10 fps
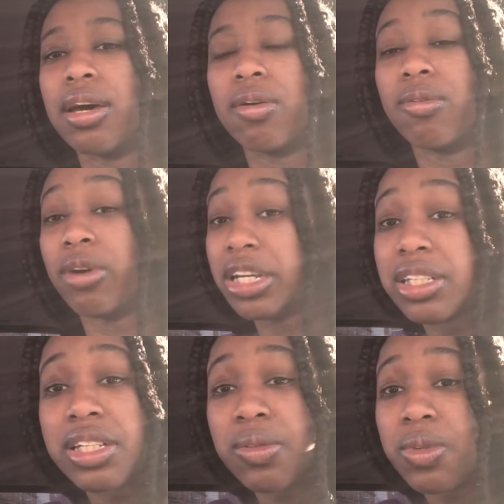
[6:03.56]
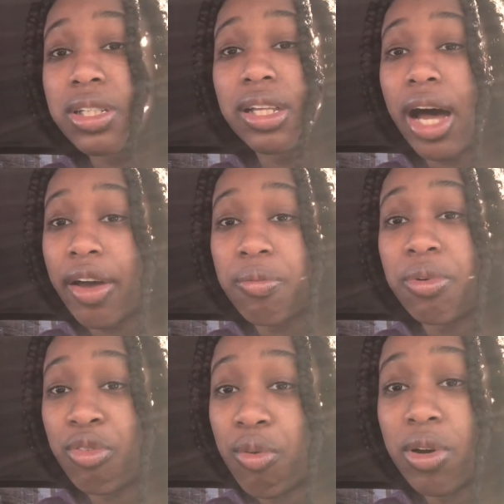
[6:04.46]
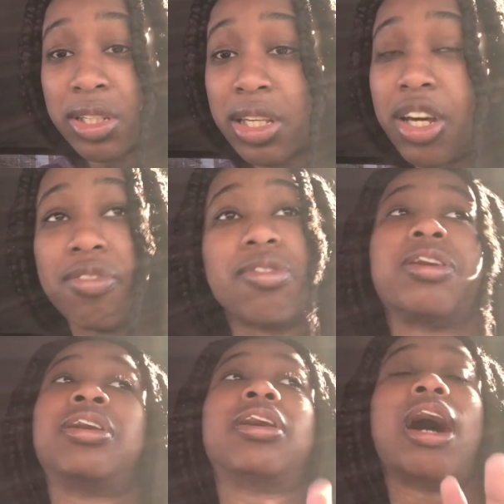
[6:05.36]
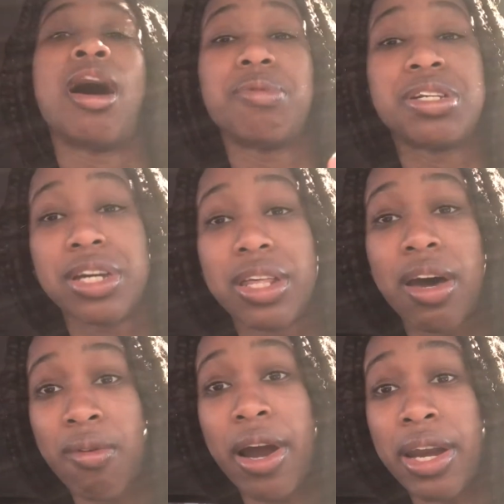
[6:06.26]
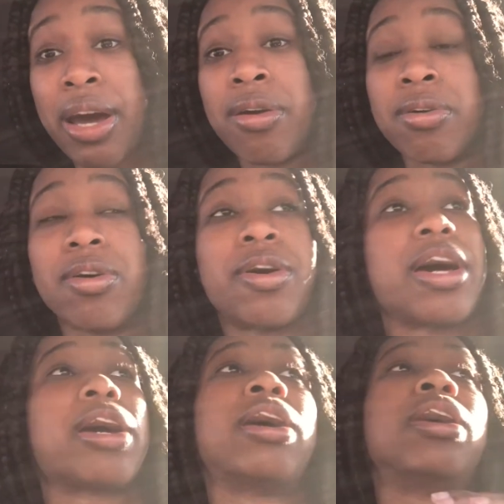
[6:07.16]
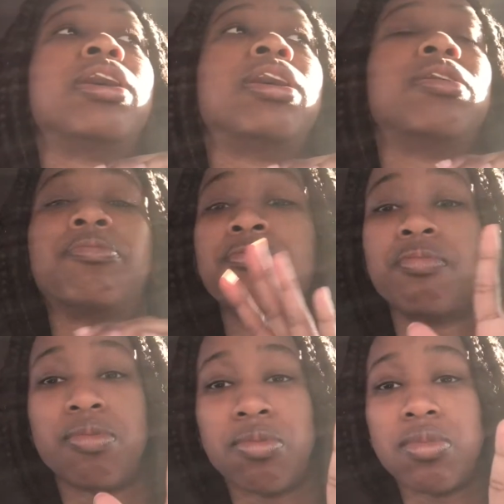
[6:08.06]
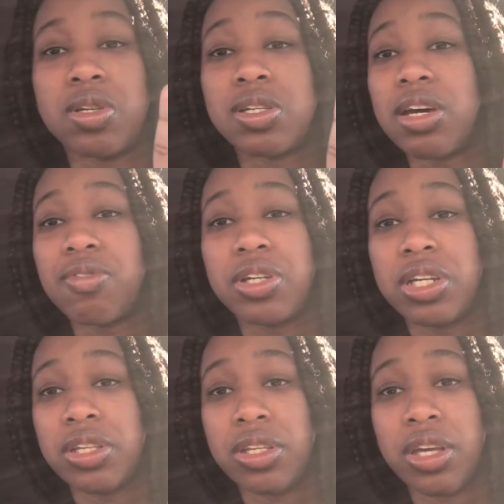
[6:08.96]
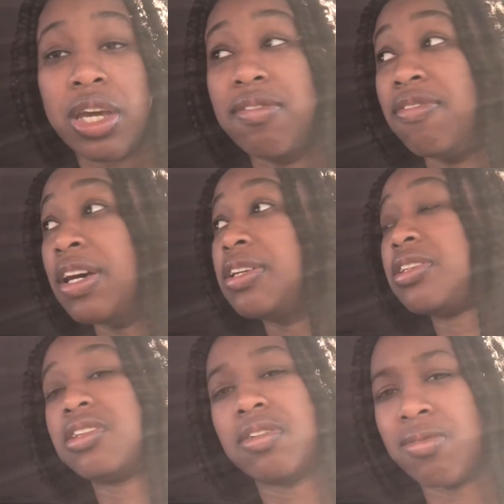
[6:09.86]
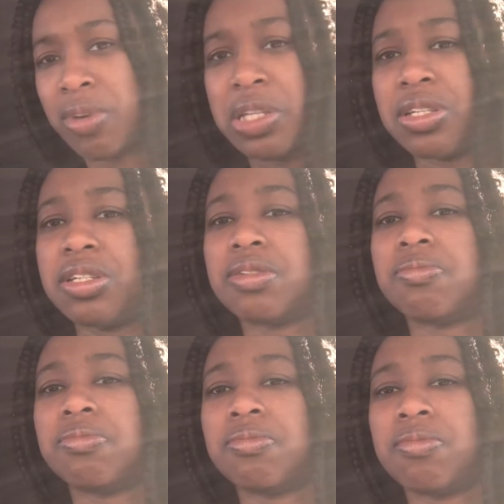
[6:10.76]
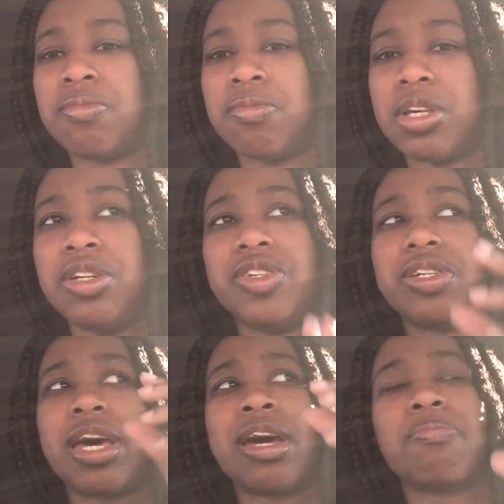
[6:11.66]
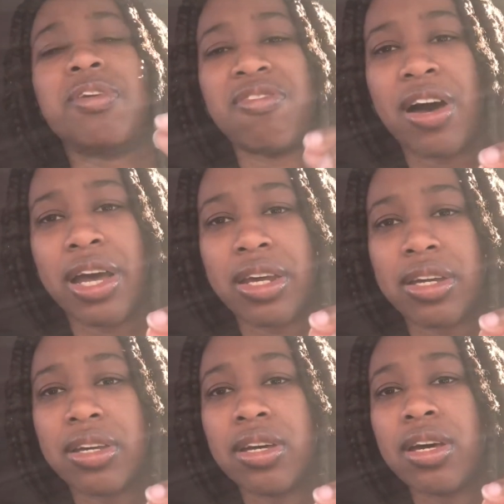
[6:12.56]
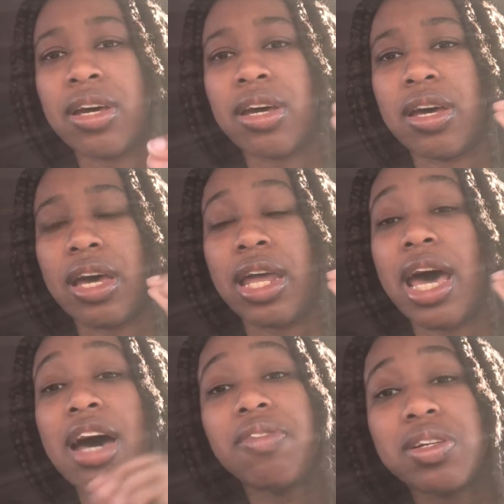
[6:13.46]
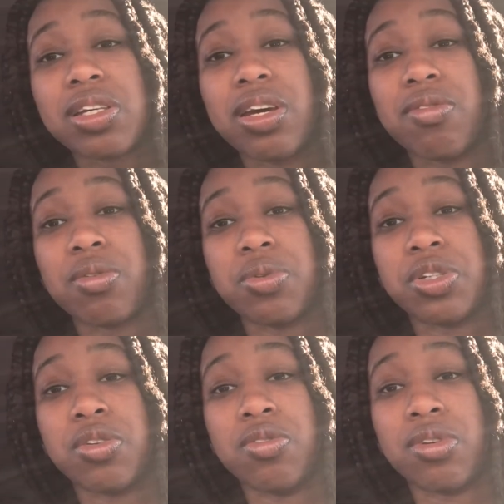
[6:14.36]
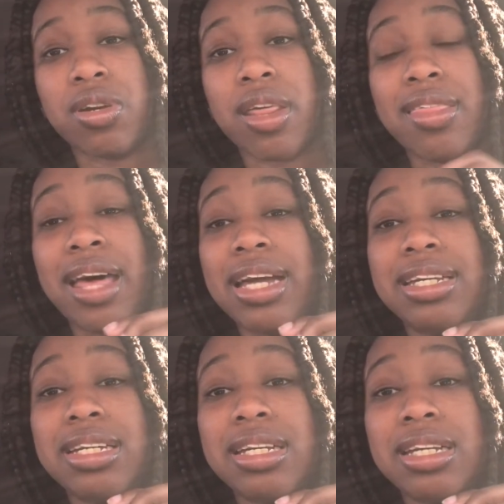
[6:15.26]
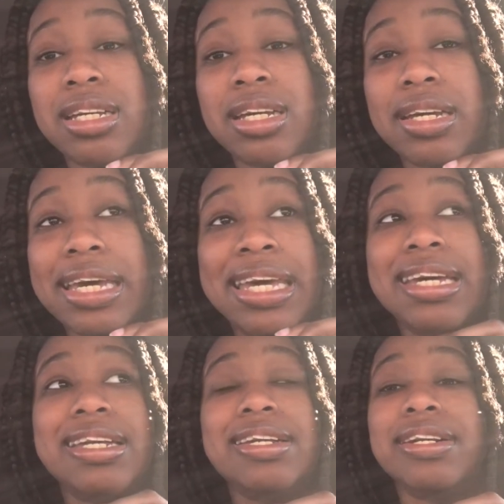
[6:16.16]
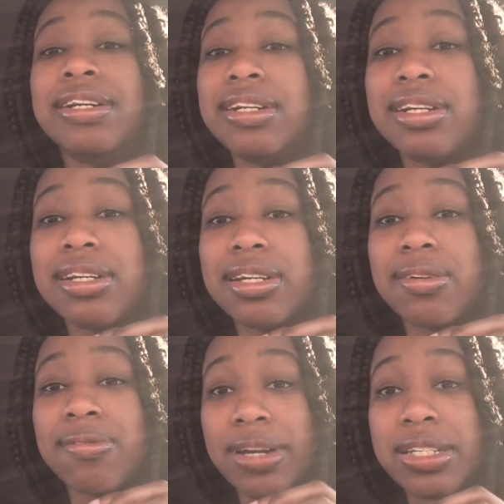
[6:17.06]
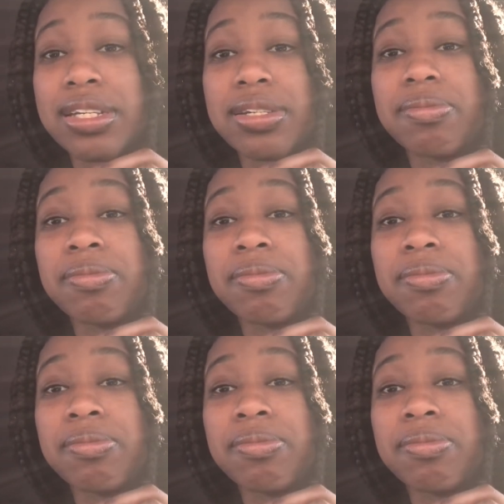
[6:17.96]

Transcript: Racism was alive before slavery. I'm going to tell you that right now, okay? Slavery didn't invent racism. It just amplified it. And after slavery was over, that didn't end racism.